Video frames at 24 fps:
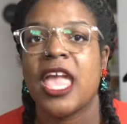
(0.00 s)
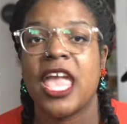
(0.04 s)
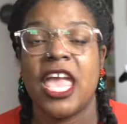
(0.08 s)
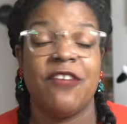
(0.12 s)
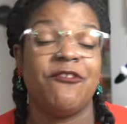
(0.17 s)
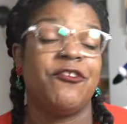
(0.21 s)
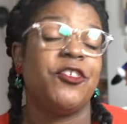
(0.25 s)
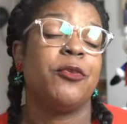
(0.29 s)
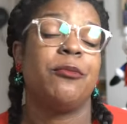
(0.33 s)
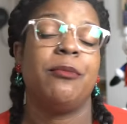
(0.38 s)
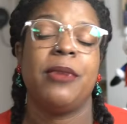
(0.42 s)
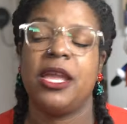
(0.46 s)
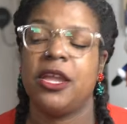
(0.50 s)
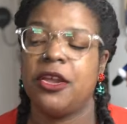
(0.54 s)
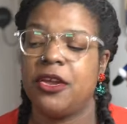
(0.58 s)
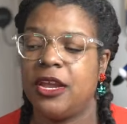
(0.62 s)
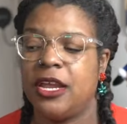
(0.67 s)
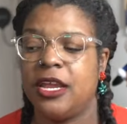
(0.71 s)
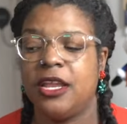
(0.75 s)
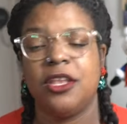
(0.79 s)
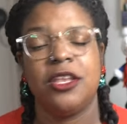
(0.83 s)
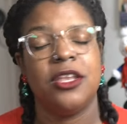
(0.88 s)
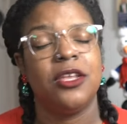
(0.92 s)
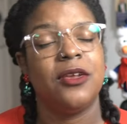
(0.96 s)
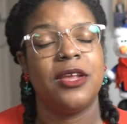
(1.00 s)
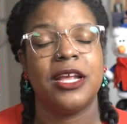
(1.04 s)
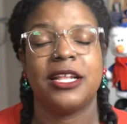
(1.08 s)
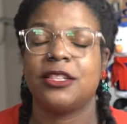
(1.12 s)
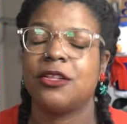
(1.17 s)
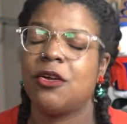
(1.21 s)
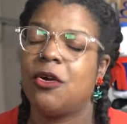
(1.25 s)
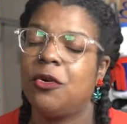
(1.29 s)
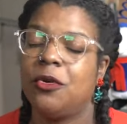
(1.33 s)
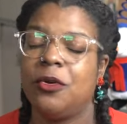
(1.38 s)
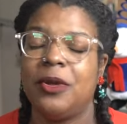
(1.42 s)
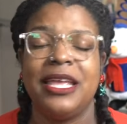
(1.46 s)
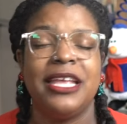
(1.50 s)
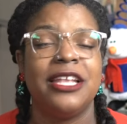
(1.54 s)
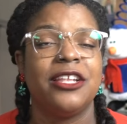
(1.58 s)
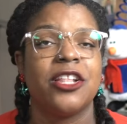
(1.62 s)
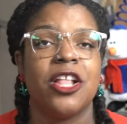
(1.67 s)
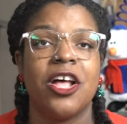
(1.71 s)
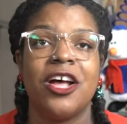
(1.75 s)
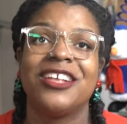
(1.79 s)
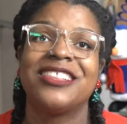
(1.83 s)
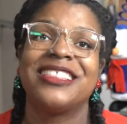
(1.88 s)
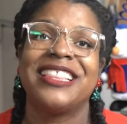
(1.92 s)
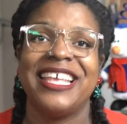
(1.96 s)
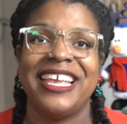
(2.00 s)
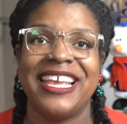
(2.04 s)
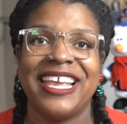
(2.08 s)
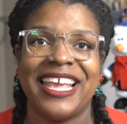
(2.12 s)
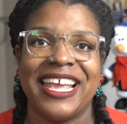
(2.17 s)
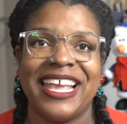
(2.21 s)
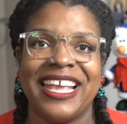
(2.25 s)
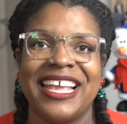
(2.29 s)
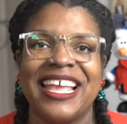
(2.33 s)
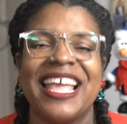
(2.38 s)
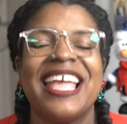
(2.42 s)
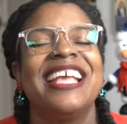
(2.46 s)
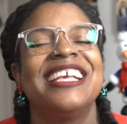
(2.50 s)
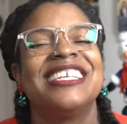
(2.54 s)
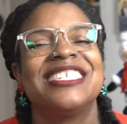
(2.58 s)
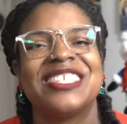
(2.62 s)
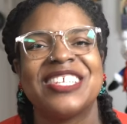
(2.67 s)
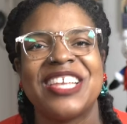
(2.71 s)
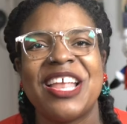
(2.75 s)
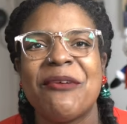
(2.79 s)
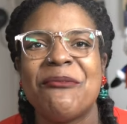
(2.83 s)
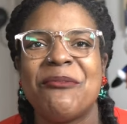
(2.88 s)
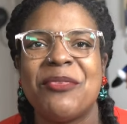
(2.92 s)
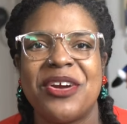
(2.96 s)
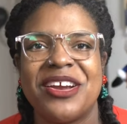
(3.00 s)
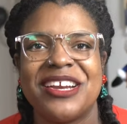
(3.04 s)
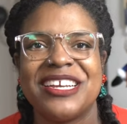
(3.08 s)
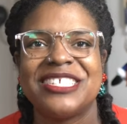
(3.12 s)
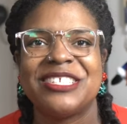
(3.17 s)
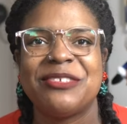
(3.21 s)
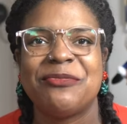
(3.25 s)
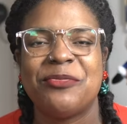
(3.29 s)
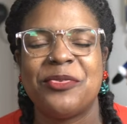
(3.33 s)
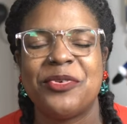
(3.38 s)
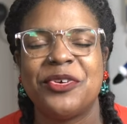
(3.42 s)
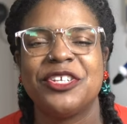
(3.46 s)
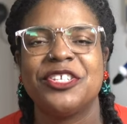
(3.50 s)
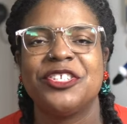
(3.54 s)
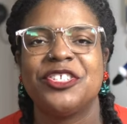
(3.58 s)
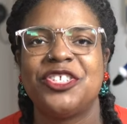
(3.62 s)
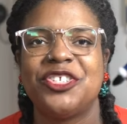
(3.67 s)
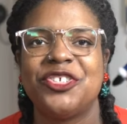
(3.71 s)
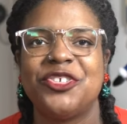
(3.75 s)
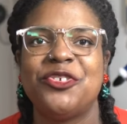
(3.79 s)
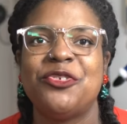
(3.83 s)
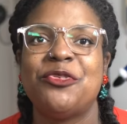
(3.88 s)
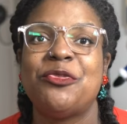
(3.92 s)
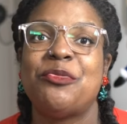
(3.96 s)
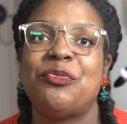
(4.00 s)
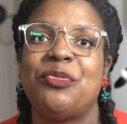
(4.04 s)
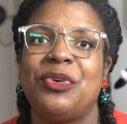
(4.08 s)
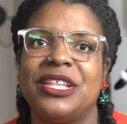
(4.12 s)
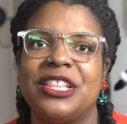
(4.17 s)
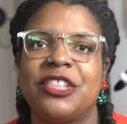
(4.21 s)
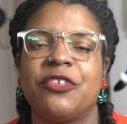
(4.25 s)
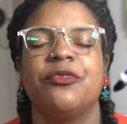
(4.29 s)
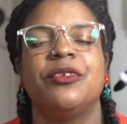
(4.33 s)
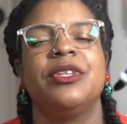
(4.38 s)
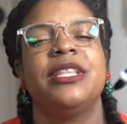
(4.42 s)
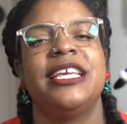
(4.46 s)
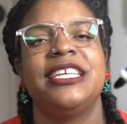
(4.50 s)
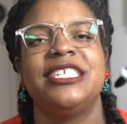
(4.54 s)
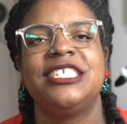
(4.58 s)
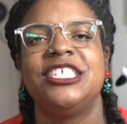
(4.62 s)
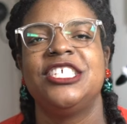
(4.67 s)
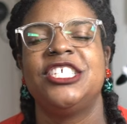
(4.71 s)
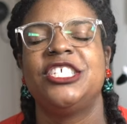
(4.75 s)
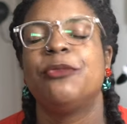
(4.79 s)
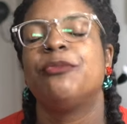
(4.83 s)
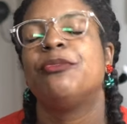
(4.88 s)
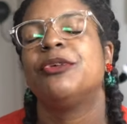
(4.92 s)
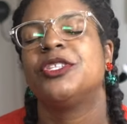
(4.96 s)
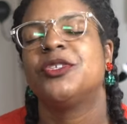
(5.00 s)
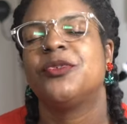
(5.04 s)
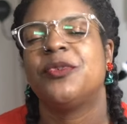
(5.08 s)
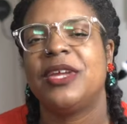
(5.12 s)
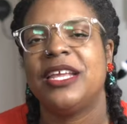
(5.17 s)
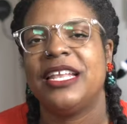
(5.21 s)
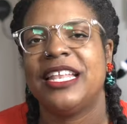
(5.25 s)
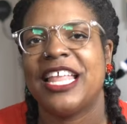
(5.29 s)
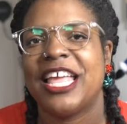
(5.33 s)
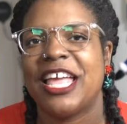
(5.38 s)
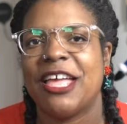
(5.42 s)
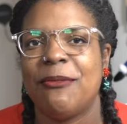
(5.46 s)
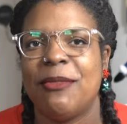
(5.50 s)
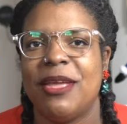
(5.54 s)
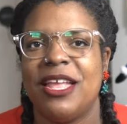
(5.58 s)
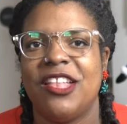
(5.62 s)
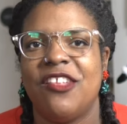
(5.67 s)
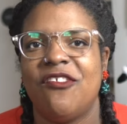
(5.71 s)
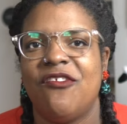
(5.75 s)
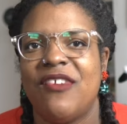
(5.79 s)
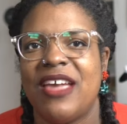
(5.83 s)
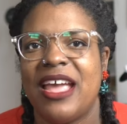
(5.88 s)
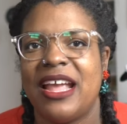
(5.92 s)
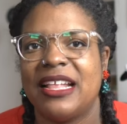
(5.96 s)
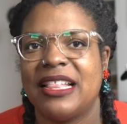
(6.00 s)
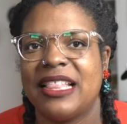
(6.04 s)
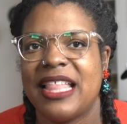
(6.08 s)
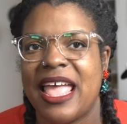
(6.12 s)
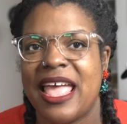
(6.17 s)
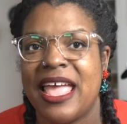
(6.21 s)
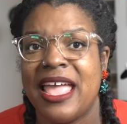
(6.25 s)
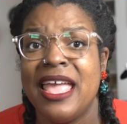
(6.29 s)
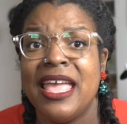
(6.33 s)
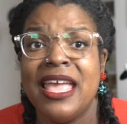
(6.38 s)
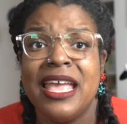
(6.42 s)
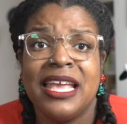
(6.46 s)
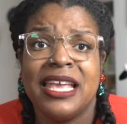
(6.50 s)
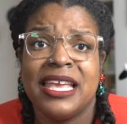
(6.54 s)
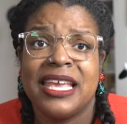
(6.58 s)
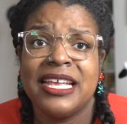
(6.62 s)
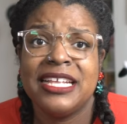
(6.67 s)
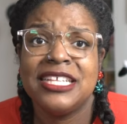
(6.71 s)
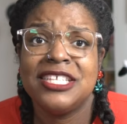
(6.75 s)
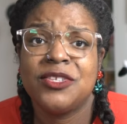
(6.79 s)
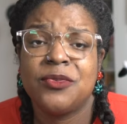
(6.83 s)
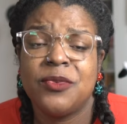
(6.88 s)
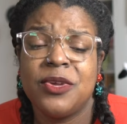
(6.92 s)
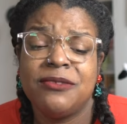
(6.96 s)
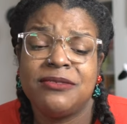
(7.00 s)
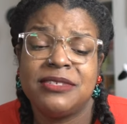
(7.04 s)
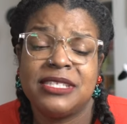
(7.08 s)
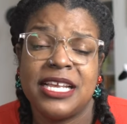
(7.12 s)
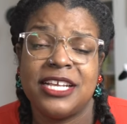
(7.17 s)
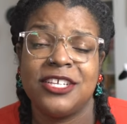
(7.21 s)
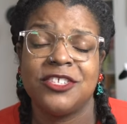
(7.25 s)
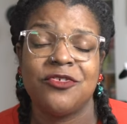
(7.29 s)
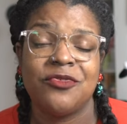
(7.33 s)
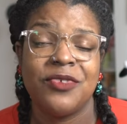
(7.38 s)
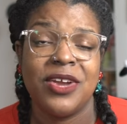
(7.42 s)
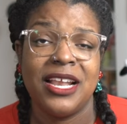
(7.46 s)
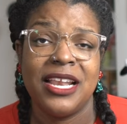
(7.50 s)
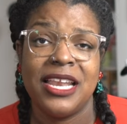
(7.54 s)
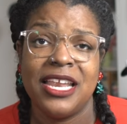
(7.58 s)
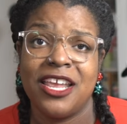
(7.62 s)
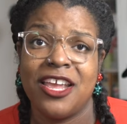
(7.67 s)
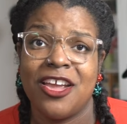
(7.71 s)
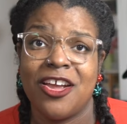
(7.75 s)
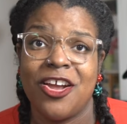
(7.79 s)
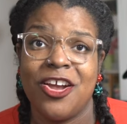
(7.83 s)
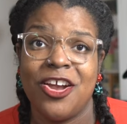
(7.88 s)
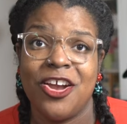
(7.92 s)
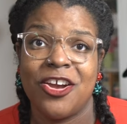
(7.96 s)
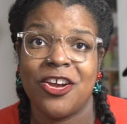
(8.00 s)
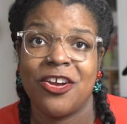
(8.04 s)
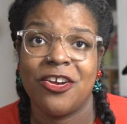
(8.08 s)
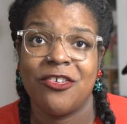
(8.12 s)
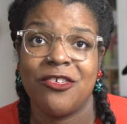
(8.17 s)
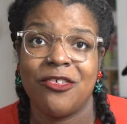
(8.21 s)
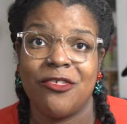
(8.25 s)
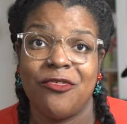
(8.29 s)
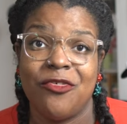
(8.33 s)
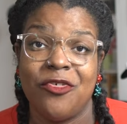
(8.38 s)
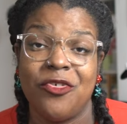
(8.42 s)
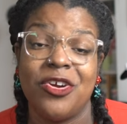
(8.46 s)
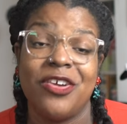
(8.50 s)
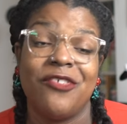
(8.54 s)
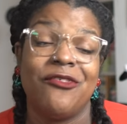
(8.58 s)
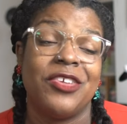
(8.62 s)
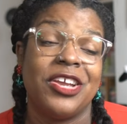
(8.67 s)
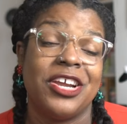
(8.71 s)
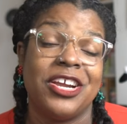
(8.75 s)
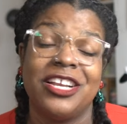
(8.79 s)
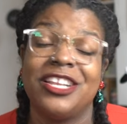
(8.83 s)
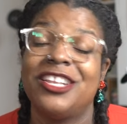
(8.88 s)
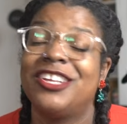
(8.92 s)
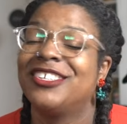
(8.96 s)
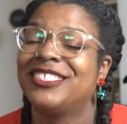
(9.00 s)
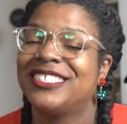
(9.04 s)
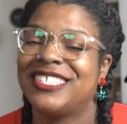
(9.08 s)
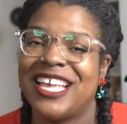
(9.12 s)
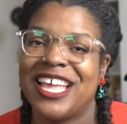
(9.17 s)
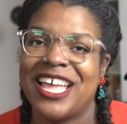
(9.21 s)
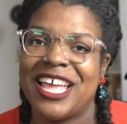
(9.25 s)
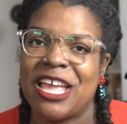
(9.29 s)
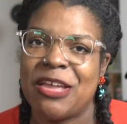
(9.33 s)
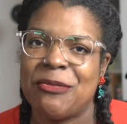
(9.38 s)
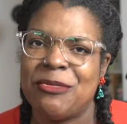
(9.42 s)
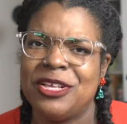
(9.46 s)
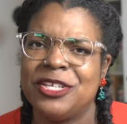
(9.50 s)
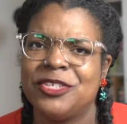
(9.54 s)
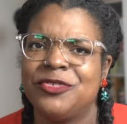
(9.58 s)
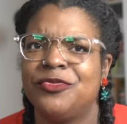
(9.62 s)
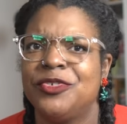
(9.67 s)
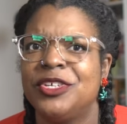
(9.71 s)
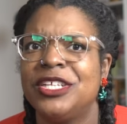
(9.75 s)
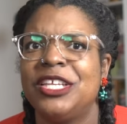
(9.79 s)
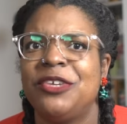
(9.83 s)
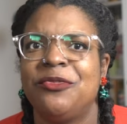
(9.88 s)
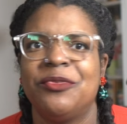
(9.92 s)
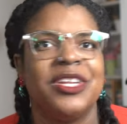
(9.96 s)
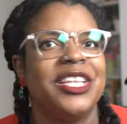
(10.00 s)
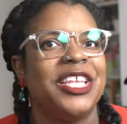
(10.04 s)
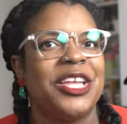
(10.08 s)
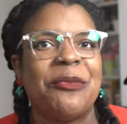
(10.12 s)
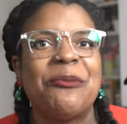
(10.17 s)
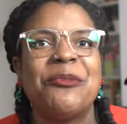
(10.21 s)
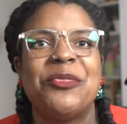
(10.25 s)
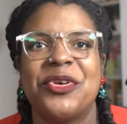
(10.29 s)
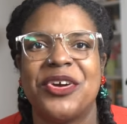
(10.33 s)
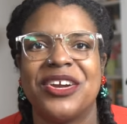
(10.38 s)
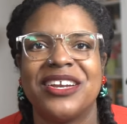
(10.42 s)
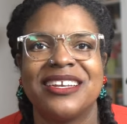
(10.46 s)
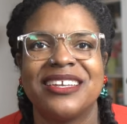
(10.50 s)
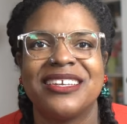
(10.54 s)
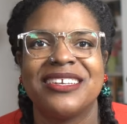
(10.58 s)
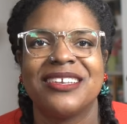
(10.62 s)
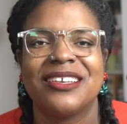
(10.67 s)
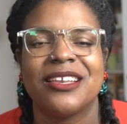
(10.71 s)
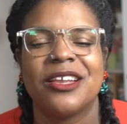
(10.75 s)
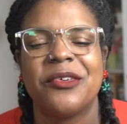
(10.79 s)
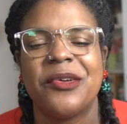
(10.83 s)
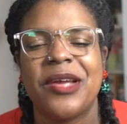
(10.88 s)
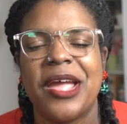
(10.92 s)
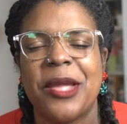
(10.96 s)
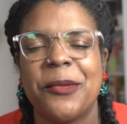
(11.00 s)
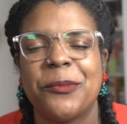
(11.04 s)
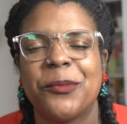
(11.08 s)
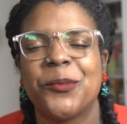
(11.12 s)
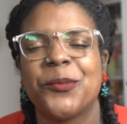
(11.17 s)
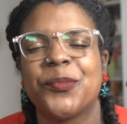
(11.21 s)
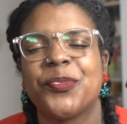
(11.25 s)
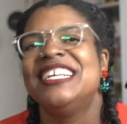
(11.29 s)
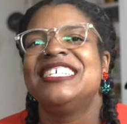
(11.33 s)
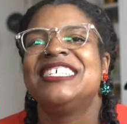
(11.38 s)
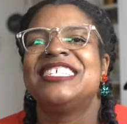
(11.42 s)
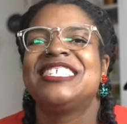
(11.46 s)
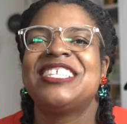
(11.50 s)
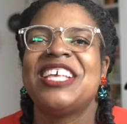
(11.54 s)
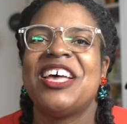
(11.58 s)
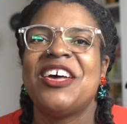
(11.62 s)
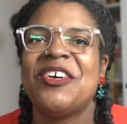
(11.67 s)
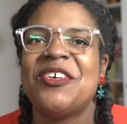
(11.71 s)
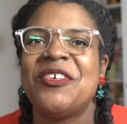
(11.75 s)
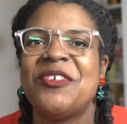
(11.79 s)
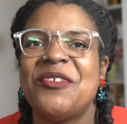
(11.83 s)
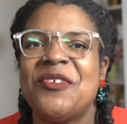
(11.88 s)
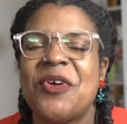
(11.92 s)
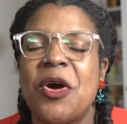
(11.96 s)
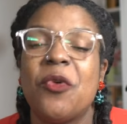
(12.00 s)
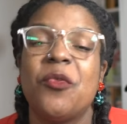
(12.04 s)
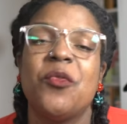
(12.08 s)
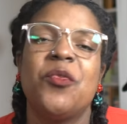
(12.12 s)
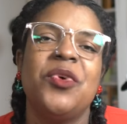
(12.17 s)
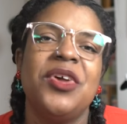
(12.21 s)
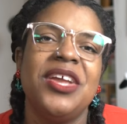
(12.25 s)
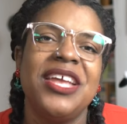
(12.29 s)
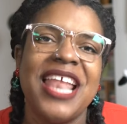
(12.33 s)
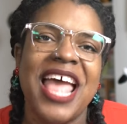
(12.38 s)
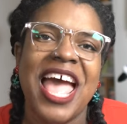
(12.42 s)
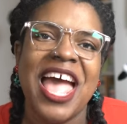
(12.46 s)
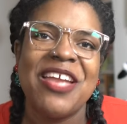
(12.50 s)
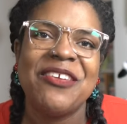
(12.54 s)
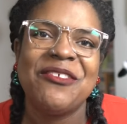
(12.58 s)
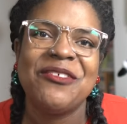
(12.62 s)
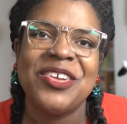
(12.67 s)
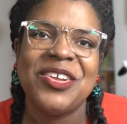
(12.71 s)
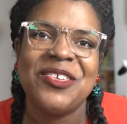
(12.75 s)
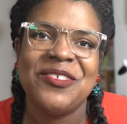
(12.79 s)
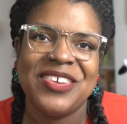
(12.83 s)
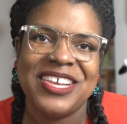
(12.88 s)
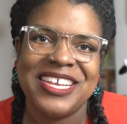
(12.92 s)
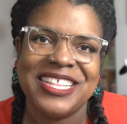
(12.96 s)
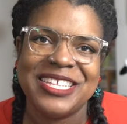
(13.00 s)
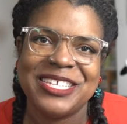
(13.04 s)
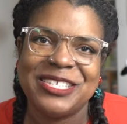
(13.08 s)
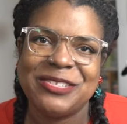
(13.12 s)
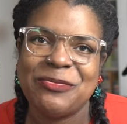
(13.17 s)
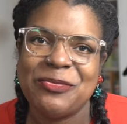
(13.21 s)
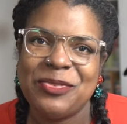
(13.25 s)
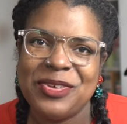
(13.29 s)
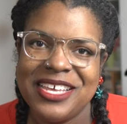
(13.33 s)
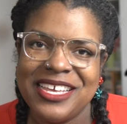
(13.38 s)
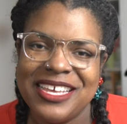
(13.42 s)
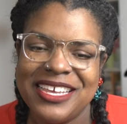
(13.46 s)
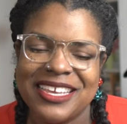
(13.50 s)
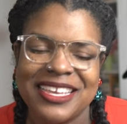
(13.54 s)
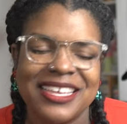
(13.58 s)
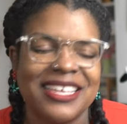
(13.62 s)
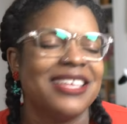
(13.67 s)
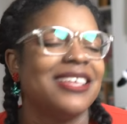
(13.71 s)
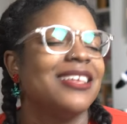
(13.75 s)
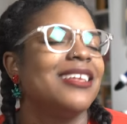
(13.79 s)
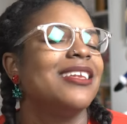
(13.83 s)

If you're married, you got the whole in-law thing. So that part is important too, but the relationship between them and the fact that Ken Swift stays around to get hurt for a very long time is really, really important, okay? So would I reread this book?